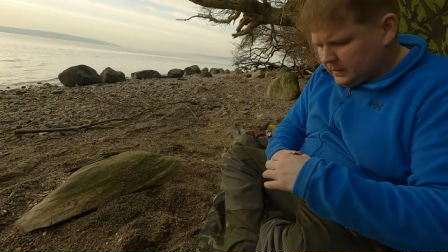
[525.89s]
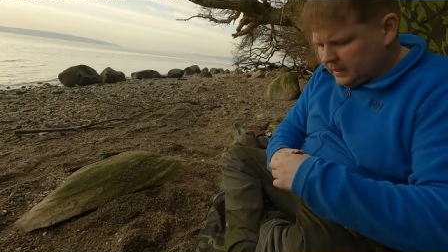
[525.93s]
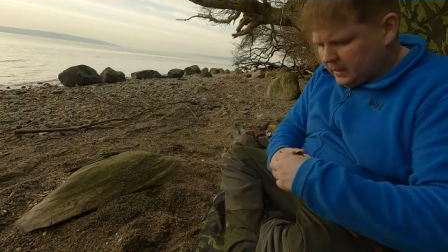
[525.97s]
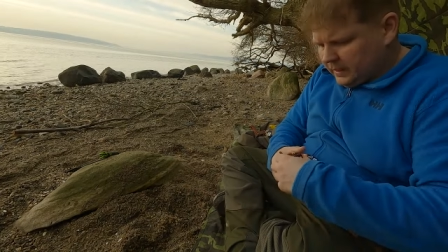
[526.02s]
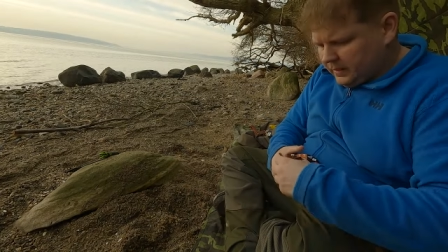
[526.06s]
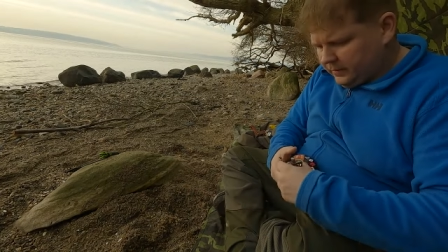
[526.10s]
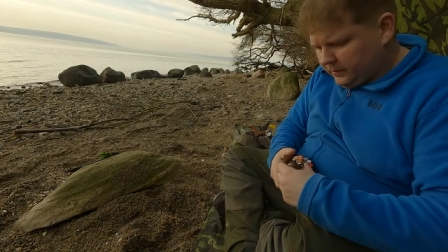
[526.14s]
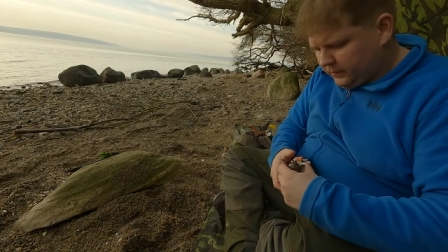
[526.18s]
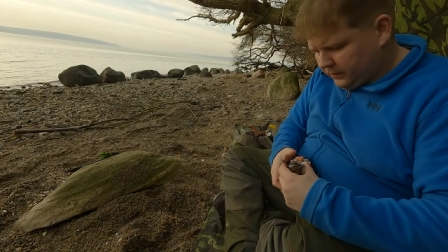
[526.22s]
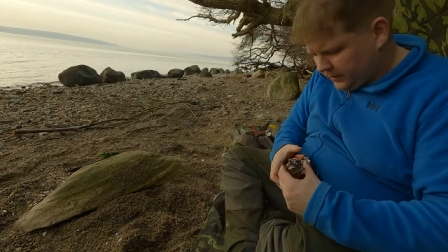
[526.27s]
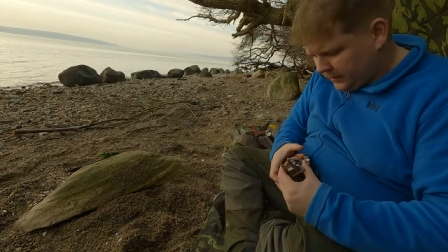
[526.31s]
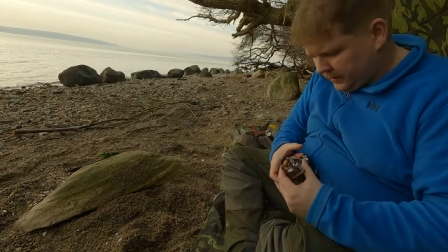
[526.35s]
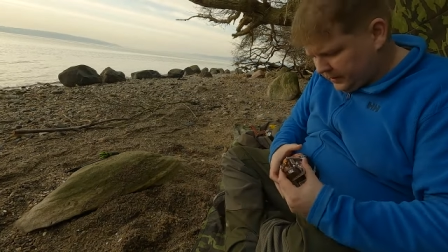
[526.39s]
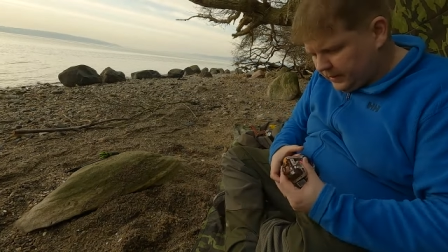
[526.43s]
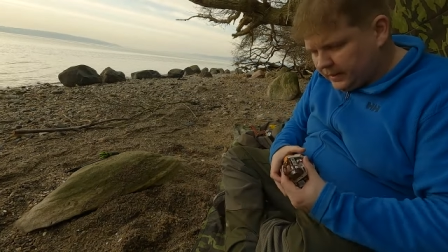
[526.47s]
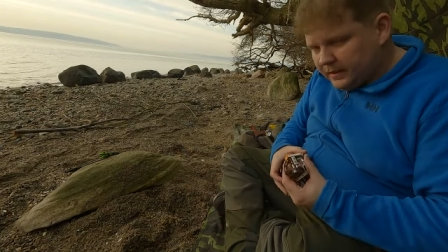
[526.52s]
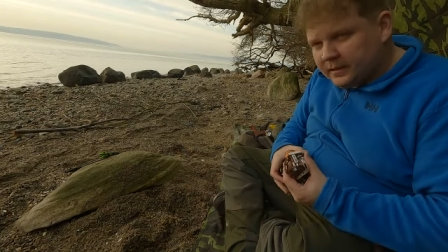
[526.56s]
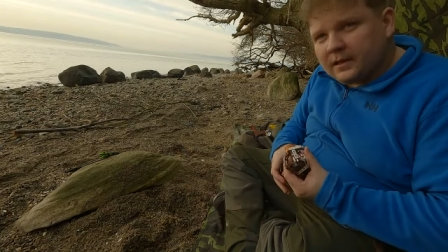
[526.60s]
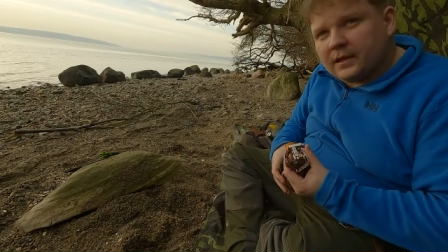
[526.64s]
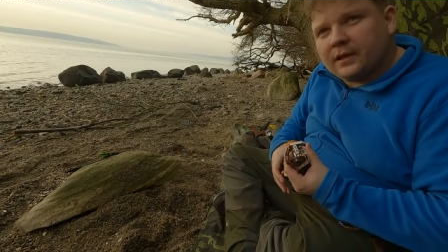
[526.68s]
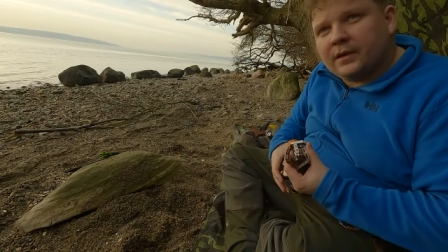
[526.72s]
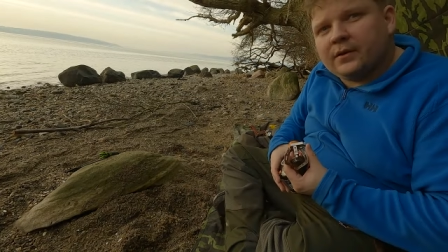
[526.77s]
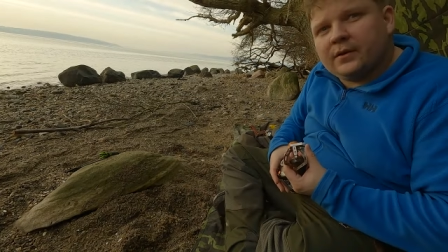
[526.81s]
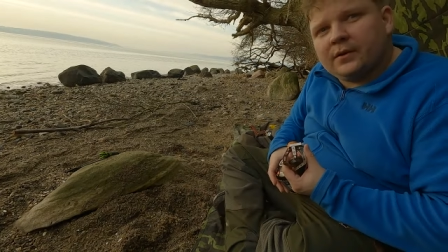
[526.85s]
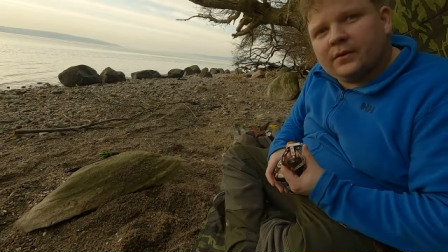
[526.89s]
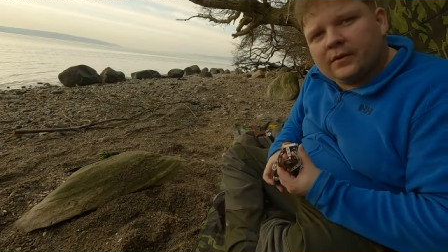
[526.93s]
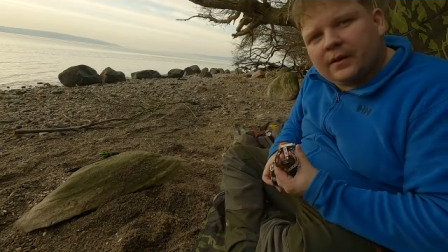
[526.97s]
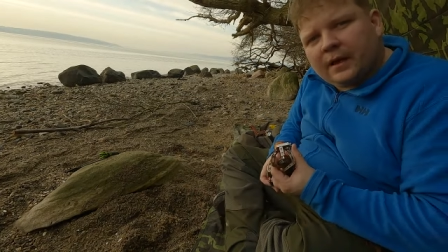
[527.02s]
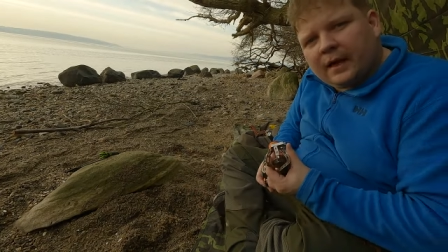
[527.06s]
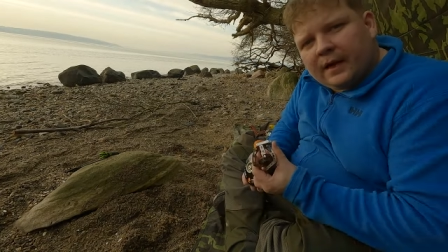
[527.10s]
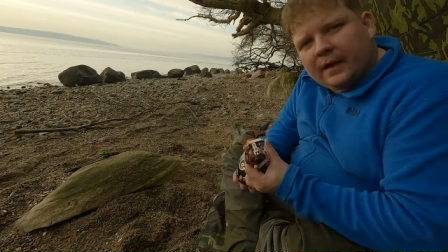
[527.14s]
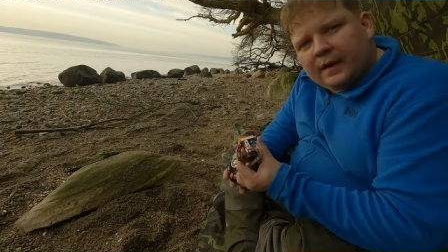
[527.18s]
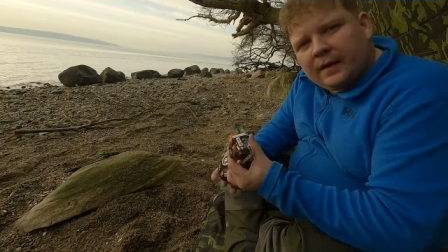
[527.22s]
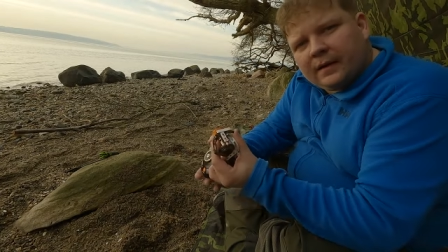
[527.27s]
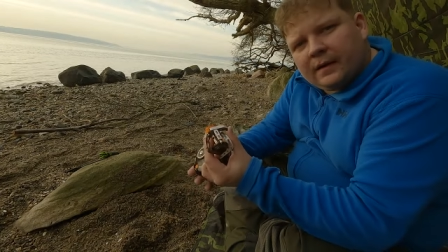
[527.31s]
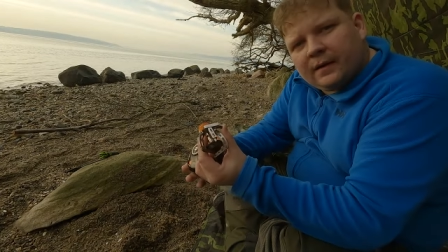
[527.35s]
and you can easily do
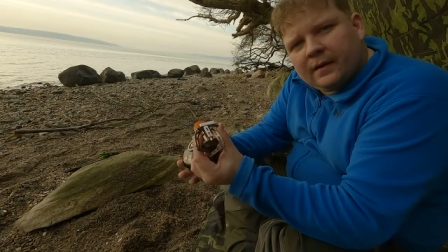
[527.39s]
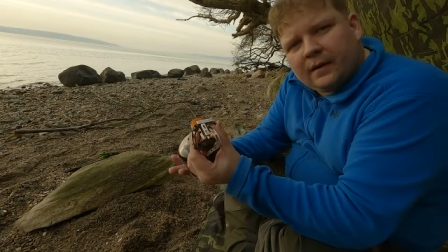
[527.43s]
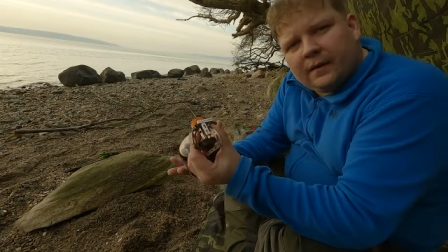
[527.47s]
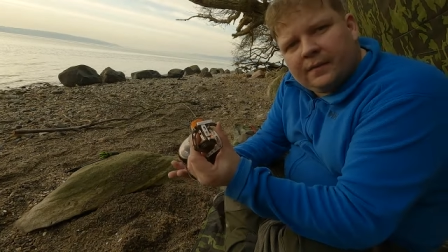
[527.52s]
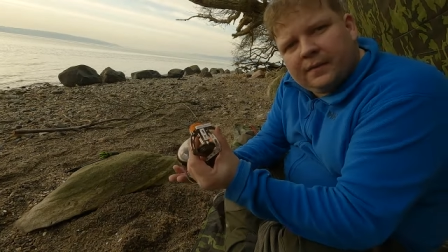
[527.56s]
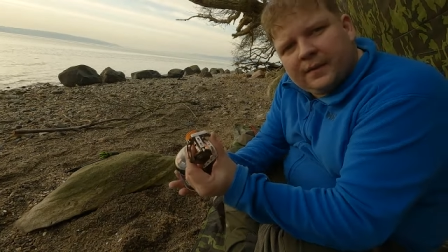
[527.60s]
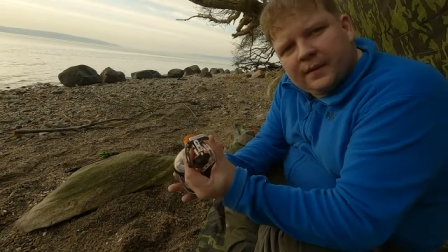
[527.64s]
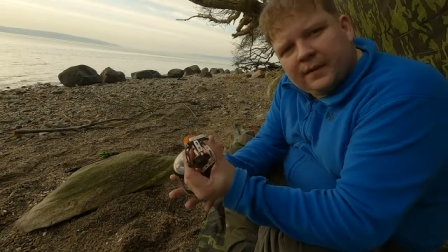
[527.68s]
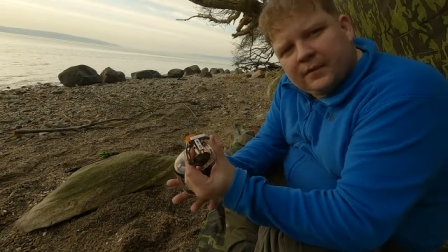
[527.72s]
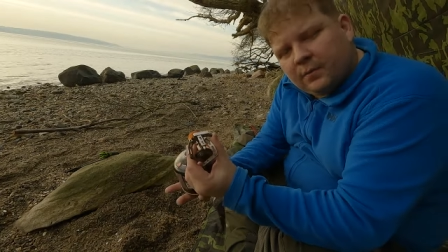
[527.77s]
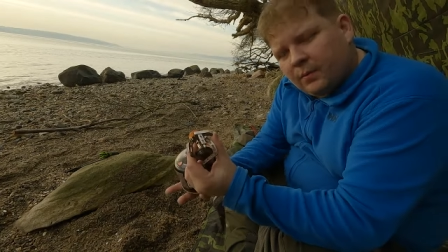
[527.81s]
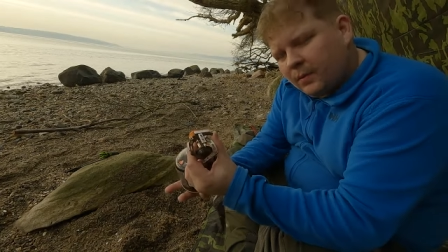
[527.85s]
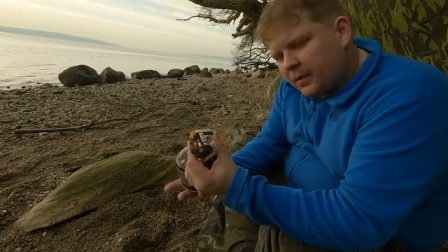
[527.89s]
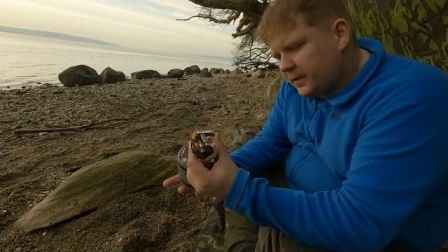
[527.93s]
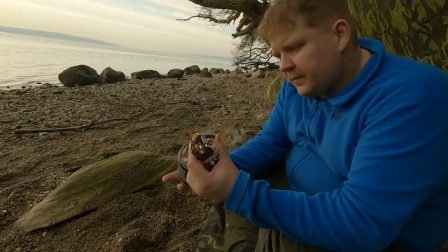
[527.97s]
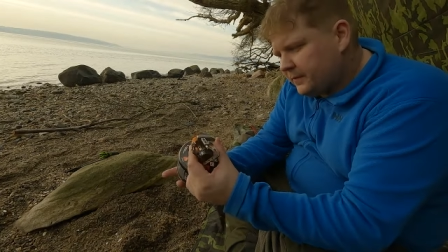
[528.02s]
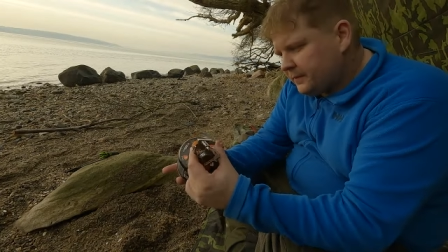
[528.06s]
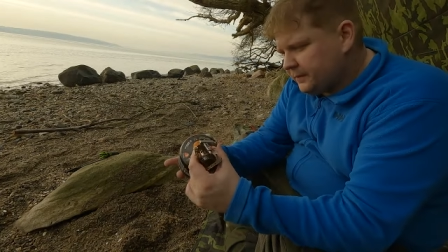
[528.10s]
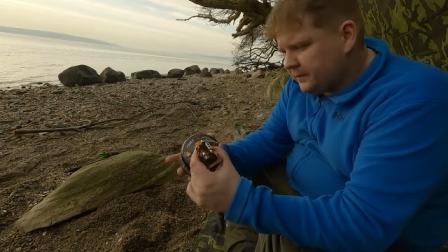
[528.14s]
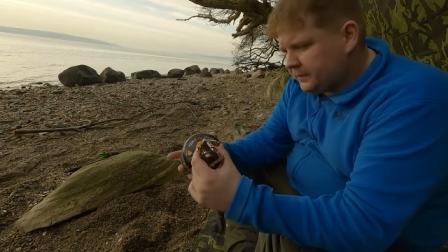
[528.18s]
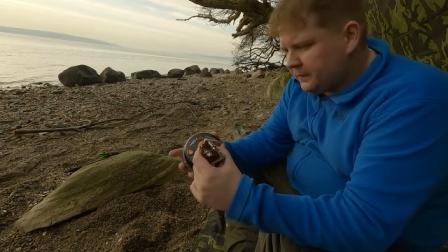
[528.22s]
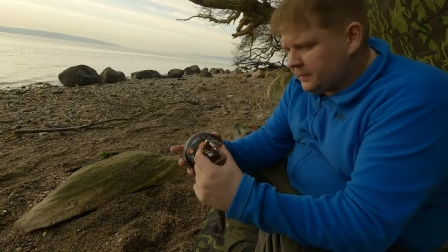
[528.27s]
that on this one.